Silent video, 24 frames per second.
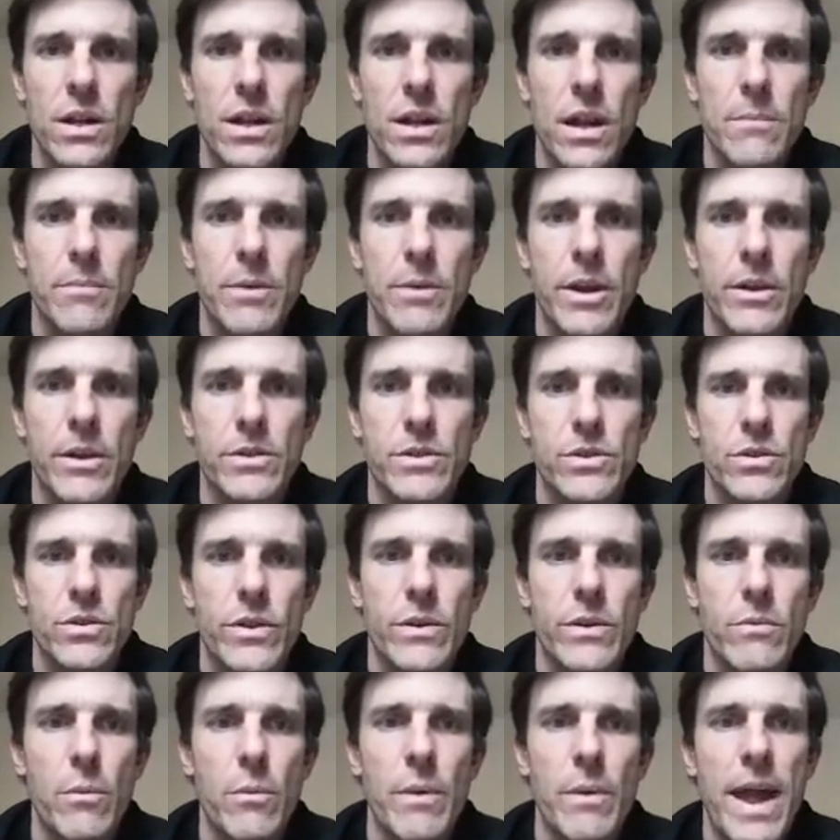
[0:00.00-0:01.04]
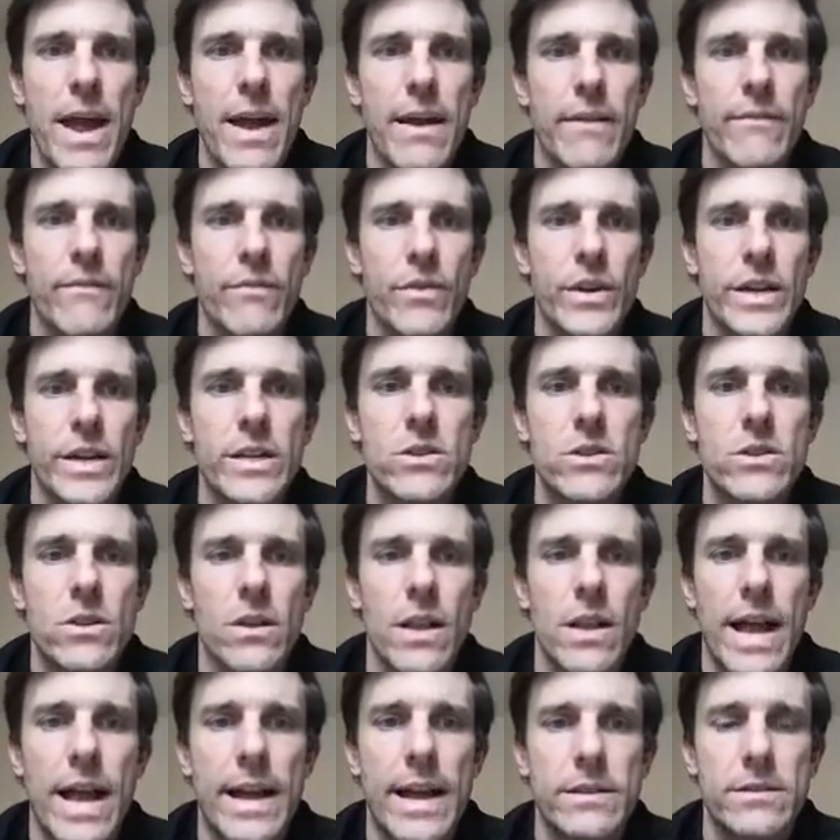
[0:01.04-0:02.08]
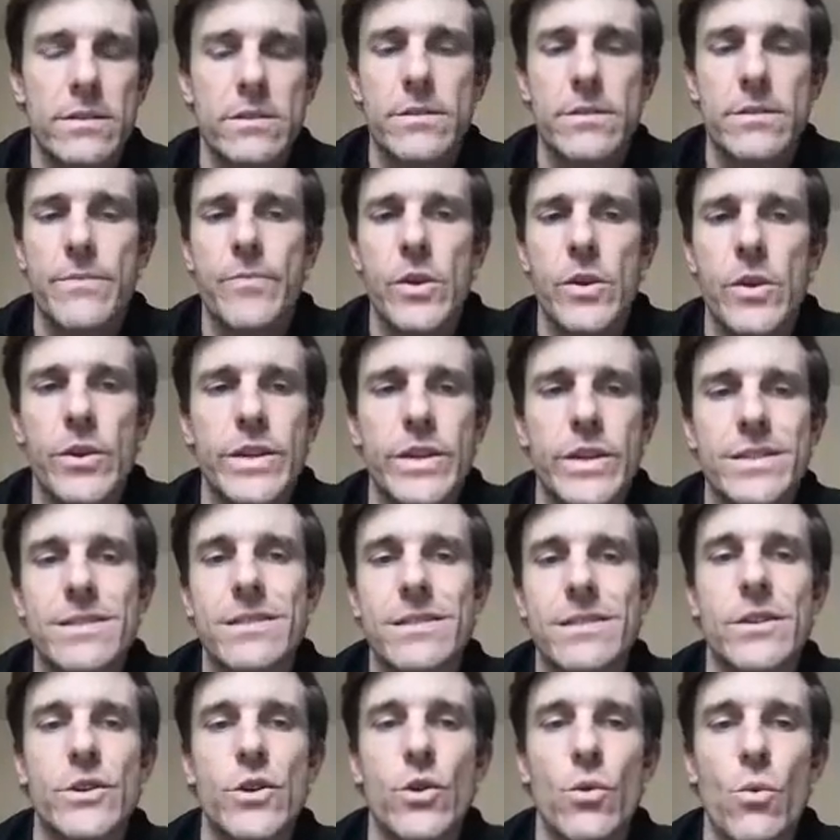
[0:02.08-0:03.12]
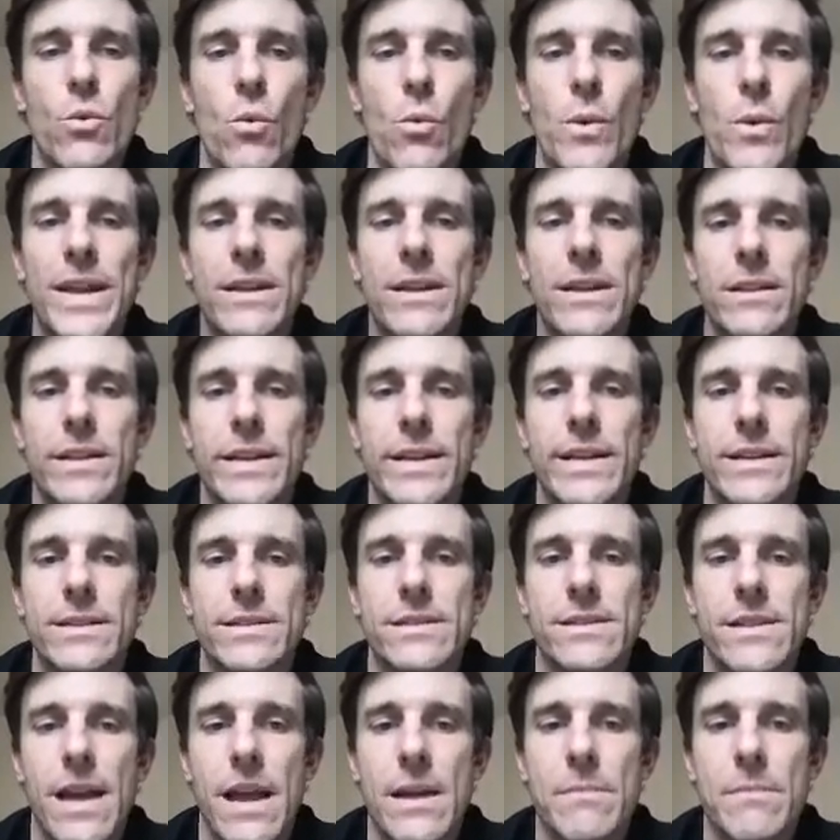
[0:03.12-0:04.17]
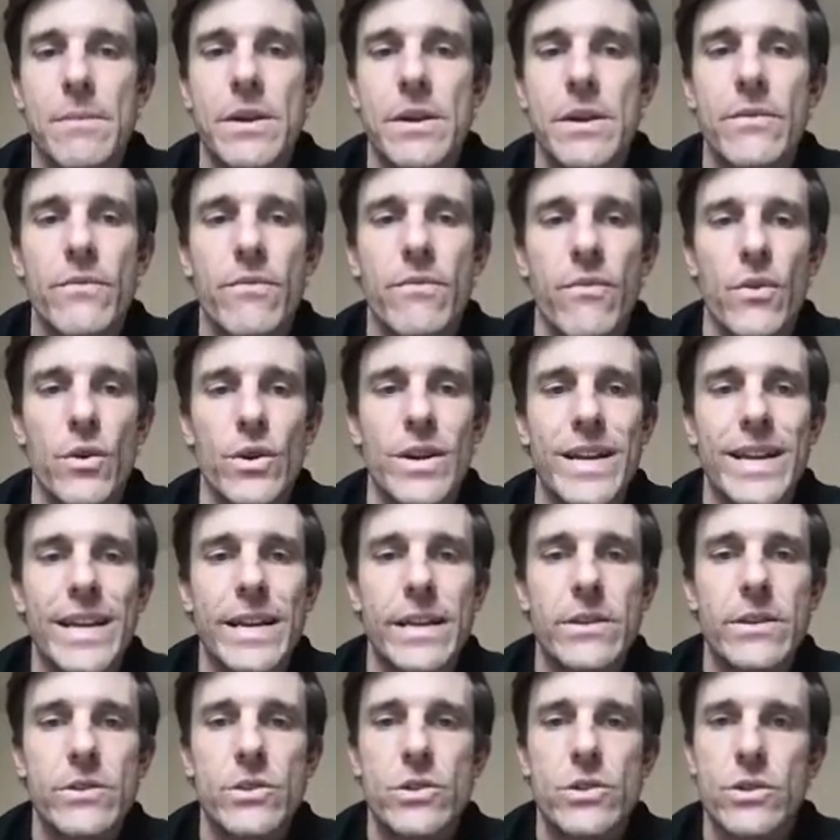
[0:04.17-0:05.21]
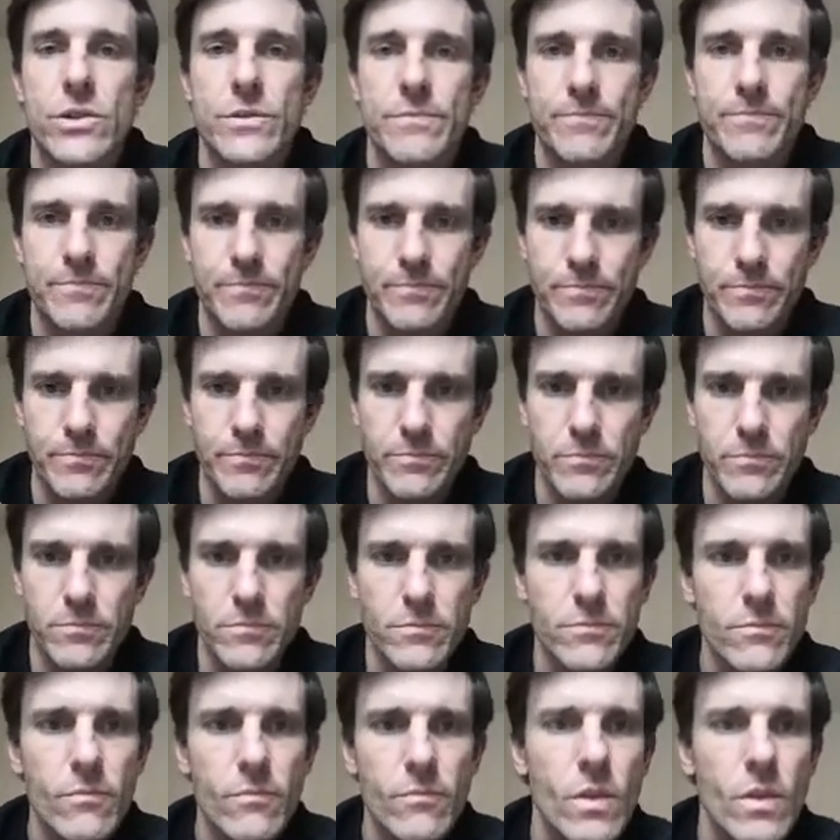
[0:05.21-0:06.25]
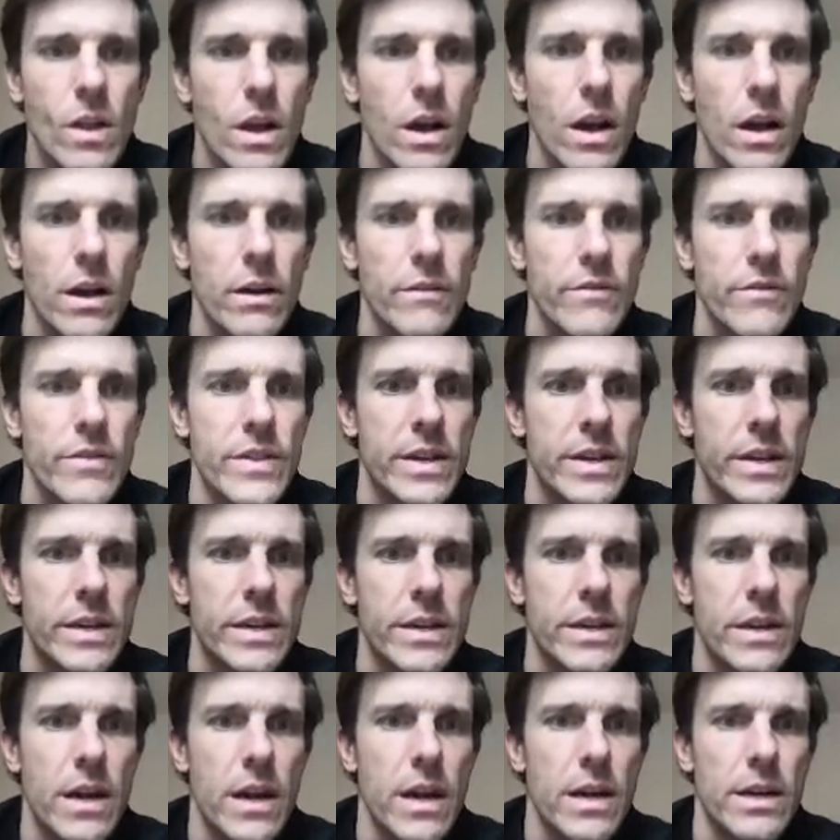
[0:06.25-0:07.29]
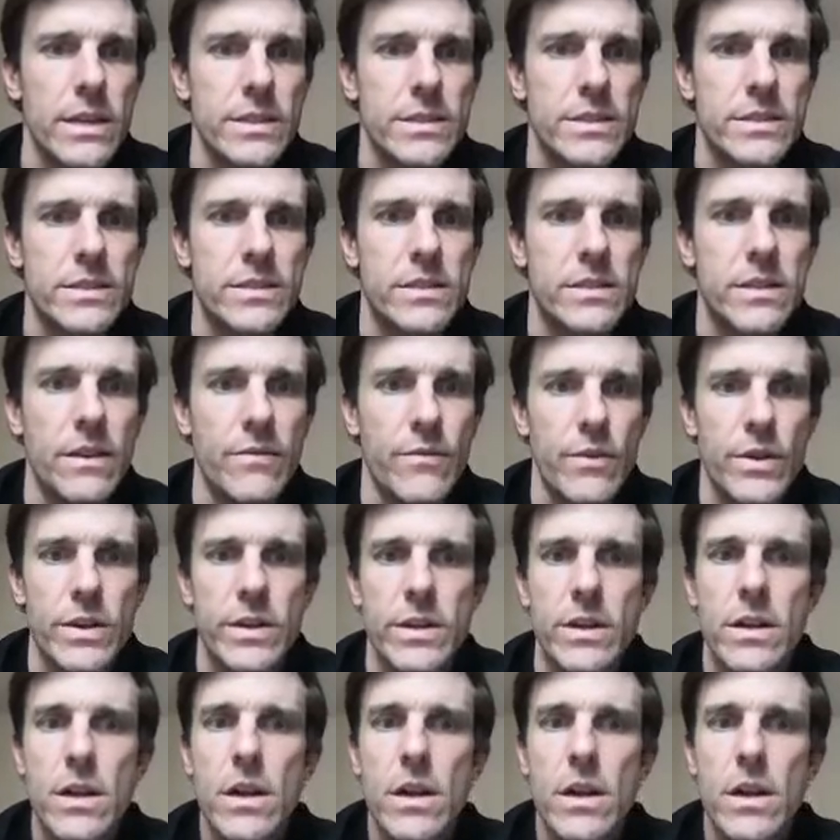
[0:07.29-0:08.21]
up here, I'll show you what we have. For each class, you're going to see your weekly assignment for each of the different